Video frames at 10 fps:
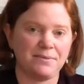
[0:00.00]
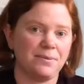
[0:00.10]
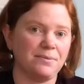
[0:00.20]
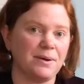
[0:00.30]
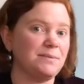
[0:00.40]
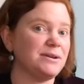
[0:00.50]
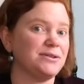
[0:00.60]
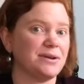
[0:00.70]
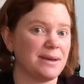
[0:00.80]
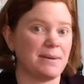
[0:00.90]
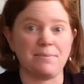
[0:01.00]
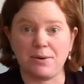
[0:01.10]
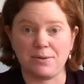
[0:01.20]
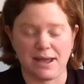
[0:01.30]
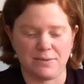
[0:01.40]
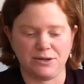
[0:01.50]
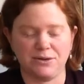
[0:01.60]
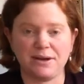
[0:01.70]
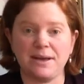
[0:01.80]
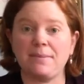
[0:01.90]
when we're talking about bokeh, we're
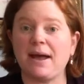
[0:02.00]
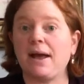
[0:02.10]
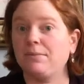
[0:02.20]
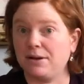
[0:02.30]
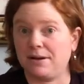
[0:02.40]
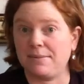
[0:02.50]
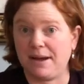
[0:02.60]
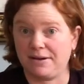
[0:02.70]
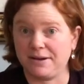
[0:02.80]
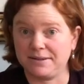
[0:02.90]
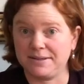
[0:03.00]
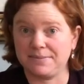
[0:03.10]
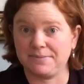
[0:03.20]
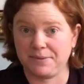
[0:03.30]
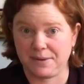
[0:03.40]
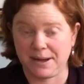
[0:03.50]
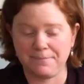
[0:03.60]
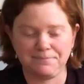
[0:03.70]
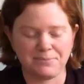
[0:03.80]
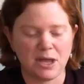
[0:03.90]
talking about our blurry backgrounds.
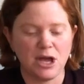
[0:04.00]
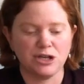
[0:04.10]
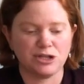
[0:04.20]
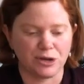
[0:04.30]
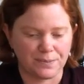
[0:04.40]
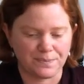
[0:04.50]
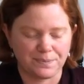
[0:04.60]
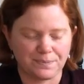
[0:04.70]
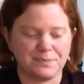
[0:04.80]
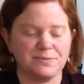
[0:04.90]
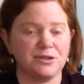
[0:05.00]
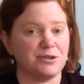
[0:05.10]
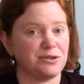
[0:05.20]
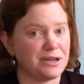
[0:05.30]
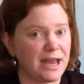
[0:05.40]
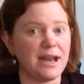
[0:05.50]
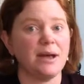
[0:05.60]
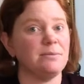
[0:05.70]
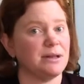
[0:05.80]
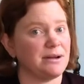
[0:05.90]
Okay, so to create
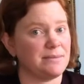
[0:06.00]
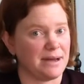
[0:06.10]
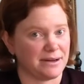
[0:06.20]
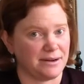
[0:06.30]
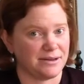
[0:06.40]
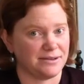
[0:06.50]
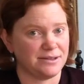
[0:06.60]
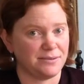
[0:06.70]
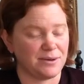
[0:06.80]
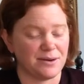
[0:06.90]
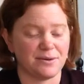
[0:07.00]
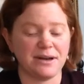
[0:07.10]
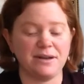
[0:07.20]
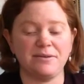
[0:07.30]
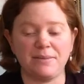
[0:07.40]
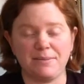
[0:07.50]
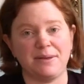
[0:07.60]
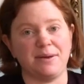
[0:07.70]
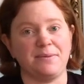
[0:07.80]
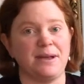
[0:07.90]
a blurry background, we hopefully remember, that